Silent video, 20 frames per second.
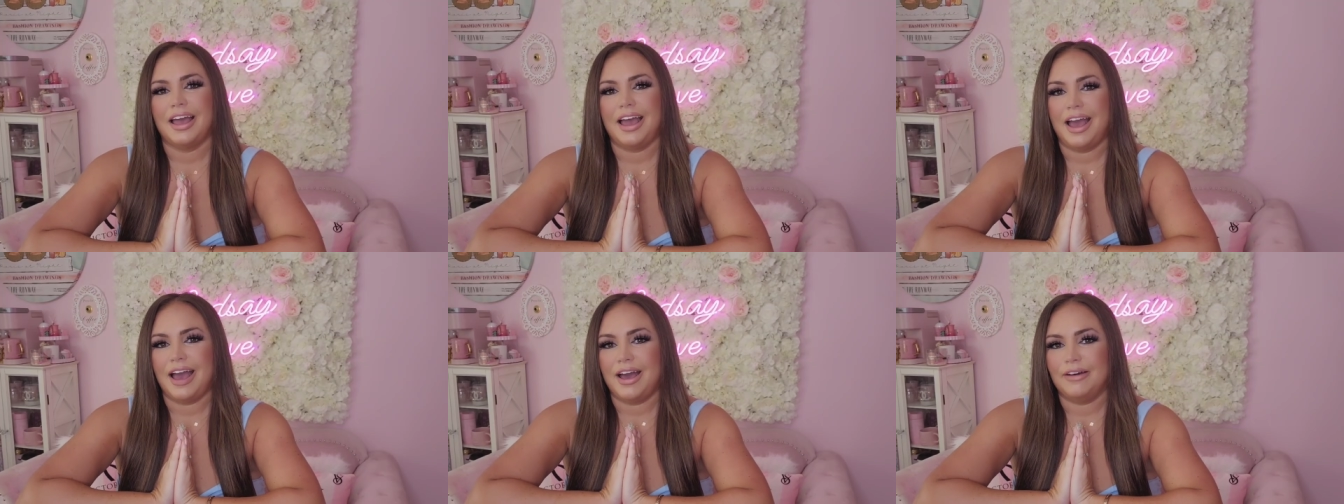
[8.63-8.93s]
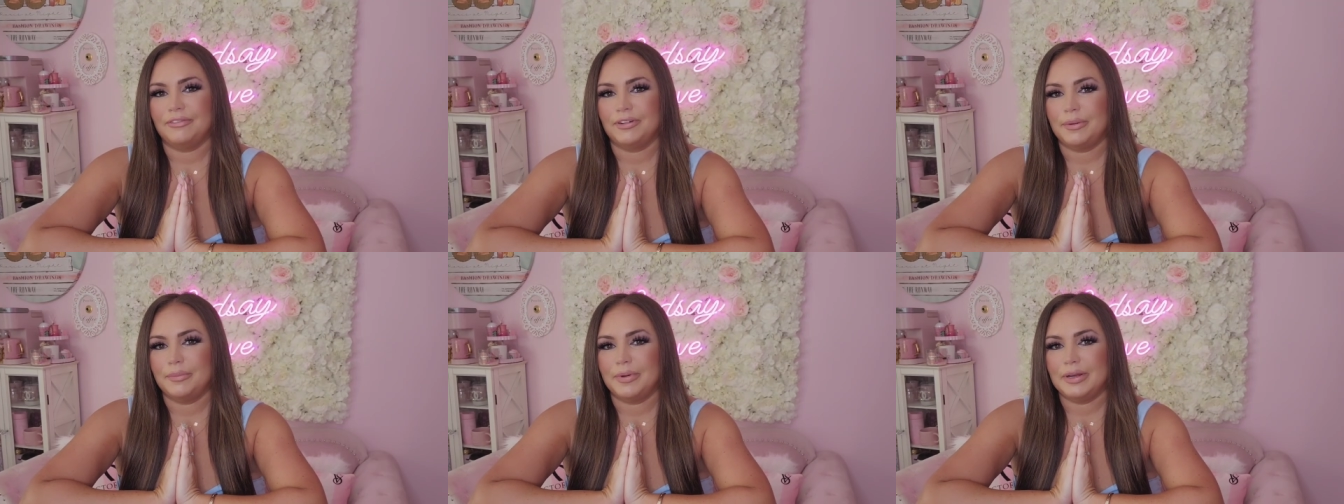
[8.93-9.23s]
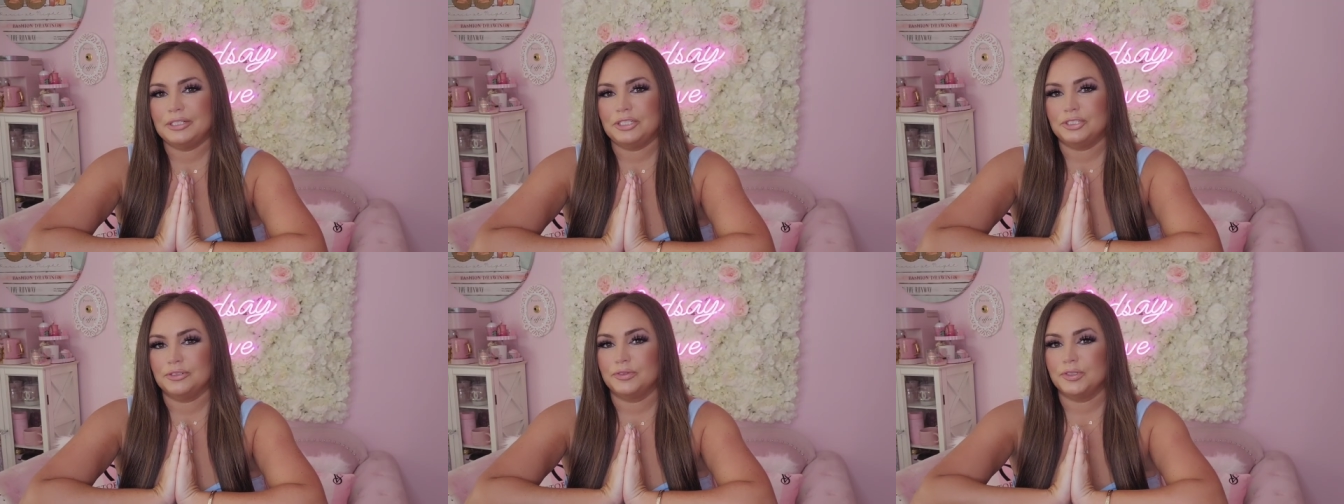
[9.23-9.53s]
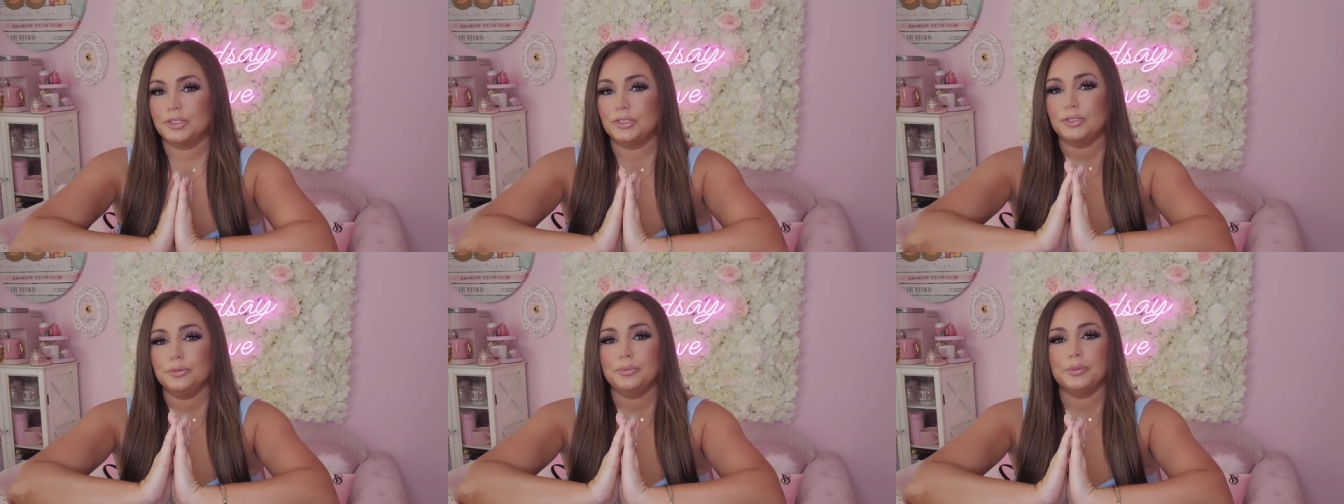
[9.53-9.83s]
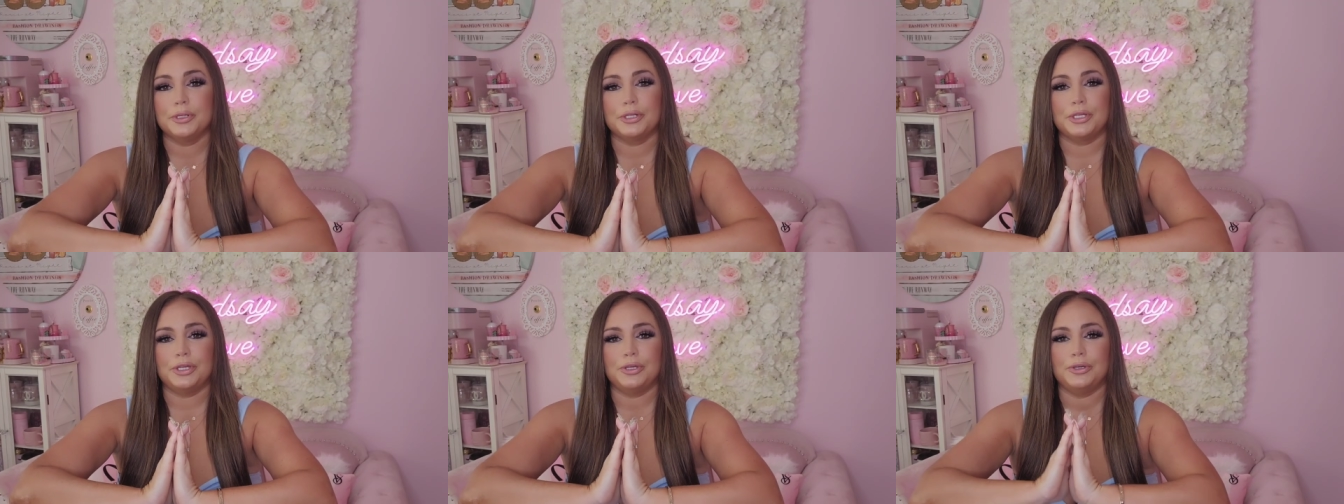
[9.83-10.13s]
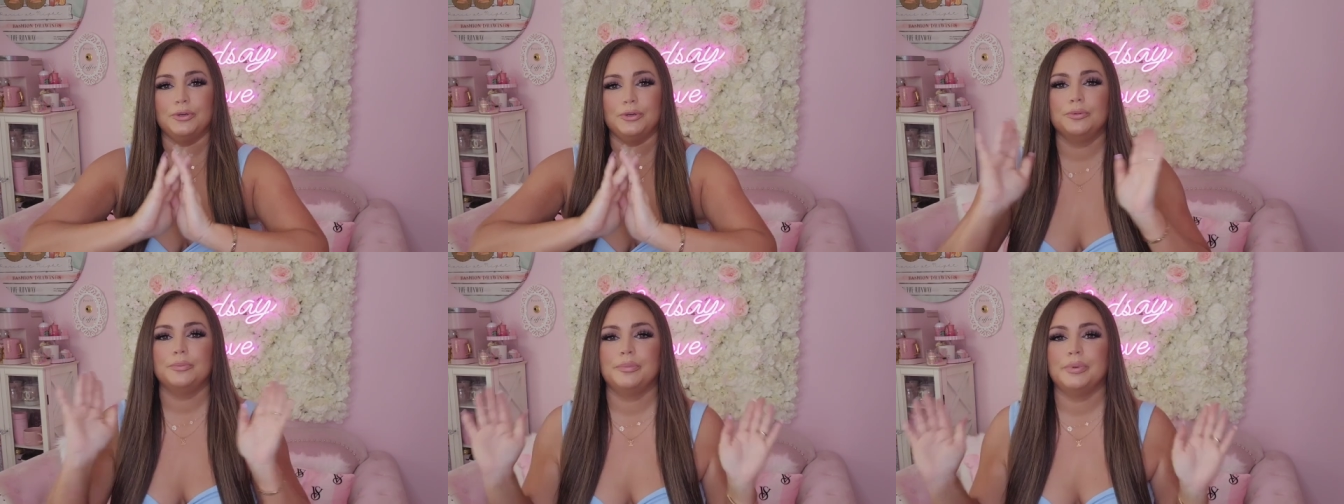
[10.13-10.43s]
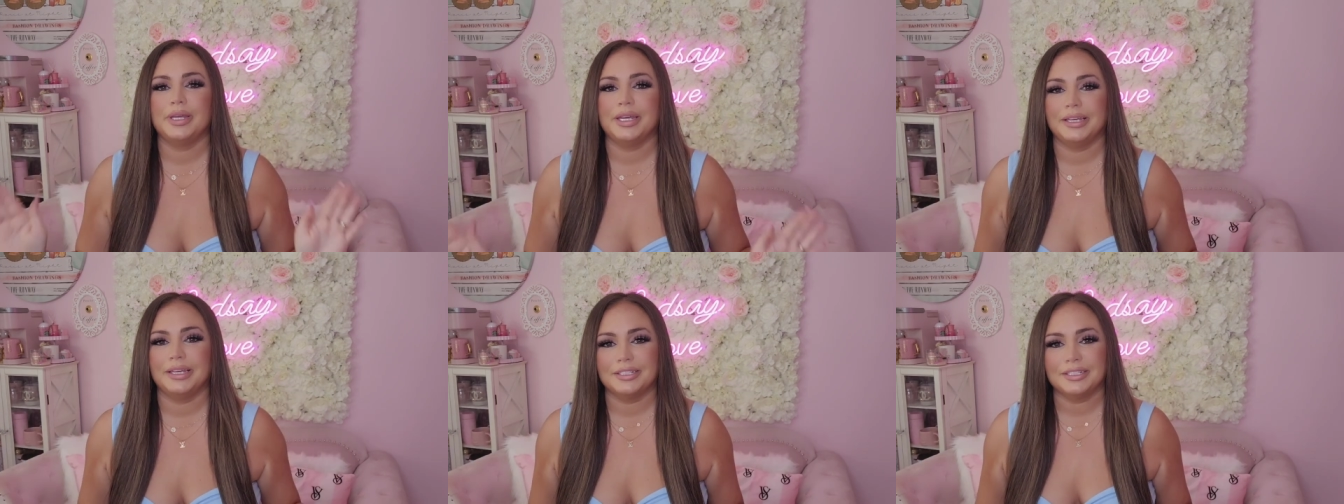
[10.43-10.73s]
I have a bunch of super cute pink